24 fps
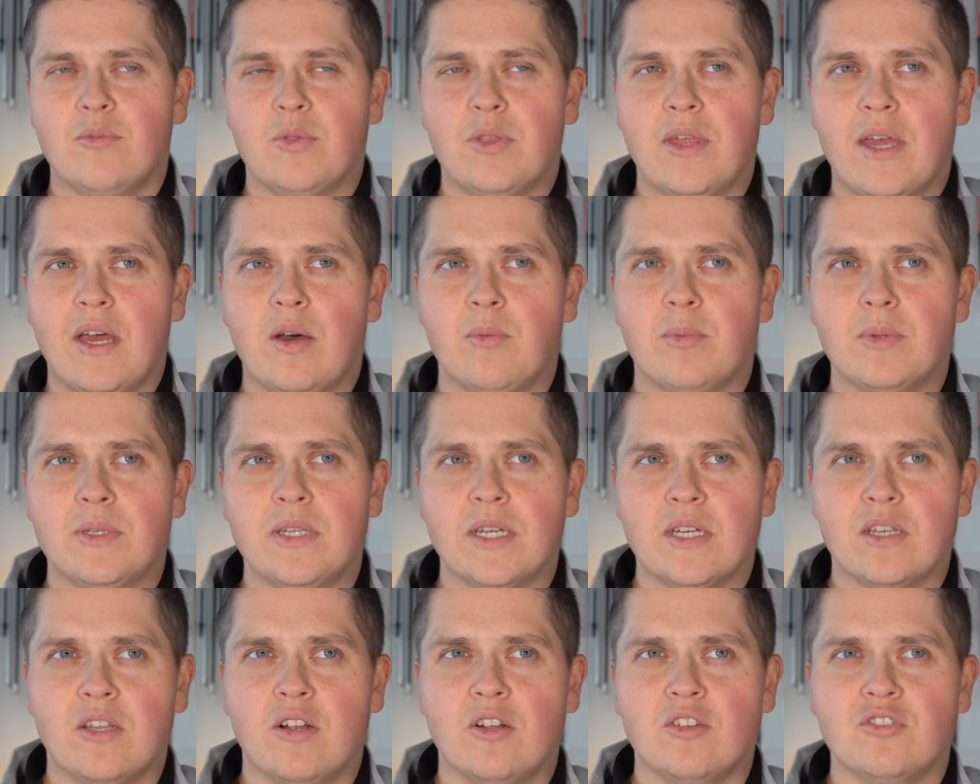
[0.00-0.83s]
with the help of
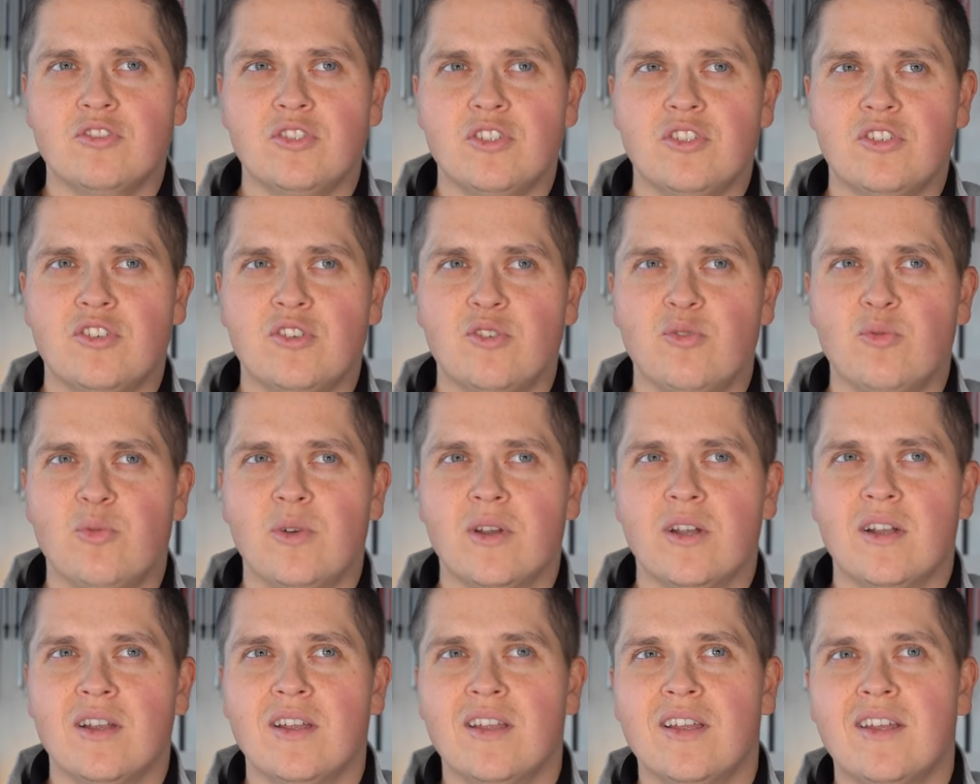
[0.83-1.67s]
technology too,
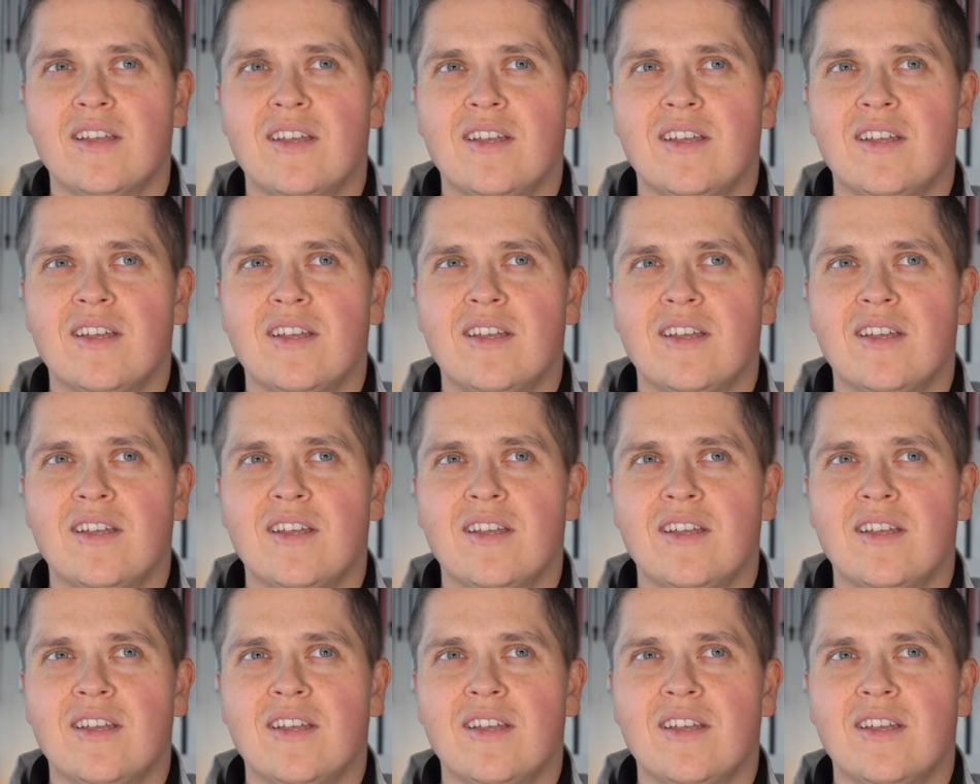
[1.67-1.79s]
where